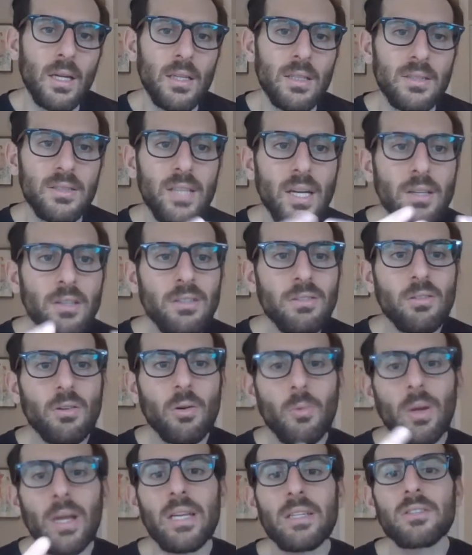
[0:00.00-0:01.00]
Cellular
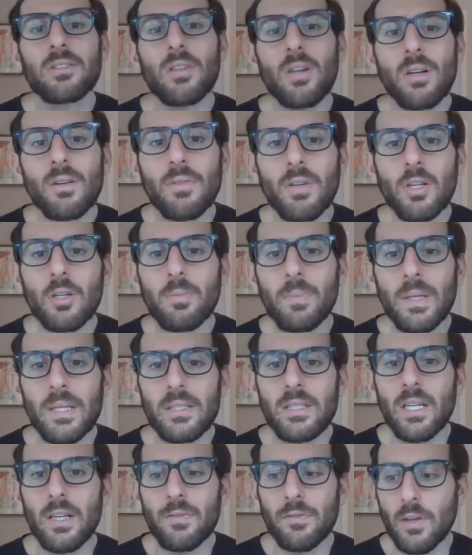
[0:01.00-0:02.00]
wastes are a little bit
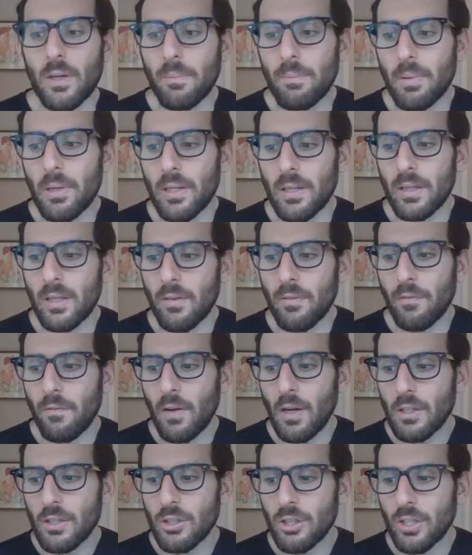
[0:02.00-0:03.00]
different, but the
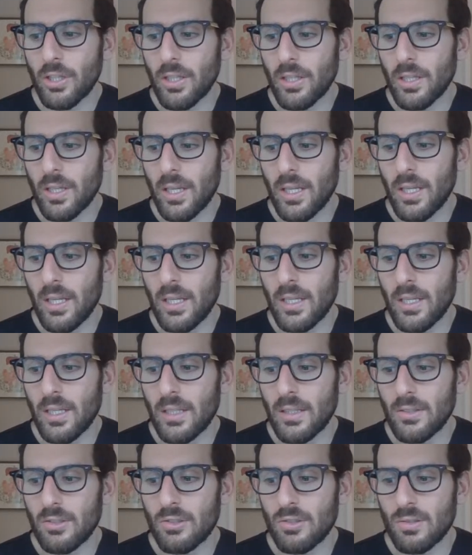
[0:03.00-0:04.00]
function
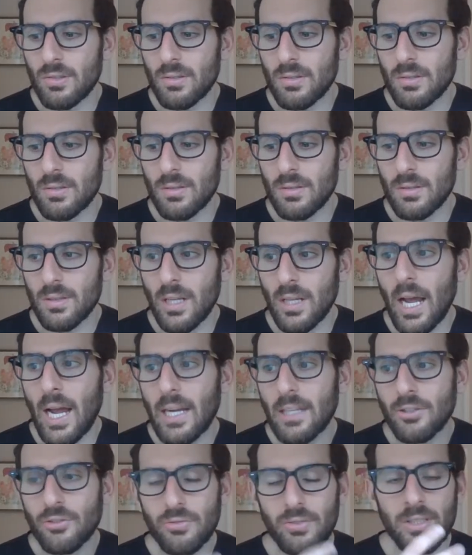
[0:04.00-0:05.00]
is
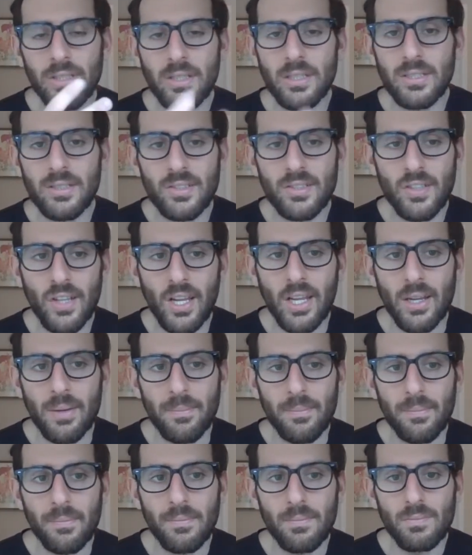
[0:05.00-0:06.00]
actually the
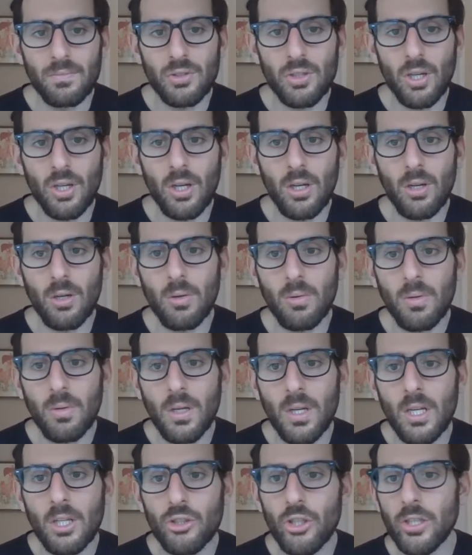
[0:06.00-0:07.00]
same. So
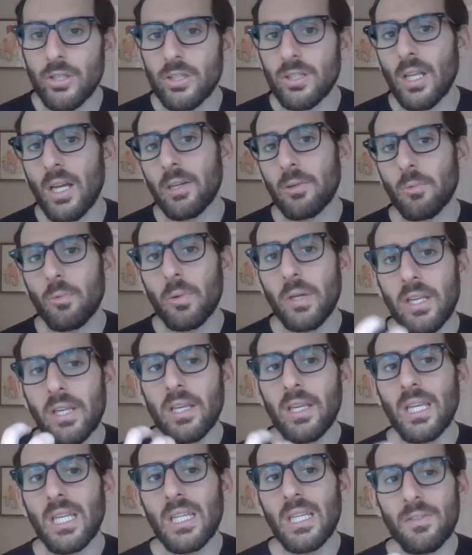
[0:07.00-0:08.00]
just like we
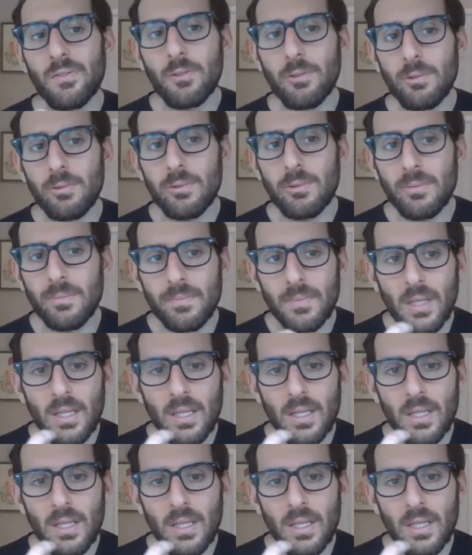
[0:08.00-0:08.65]
eat food,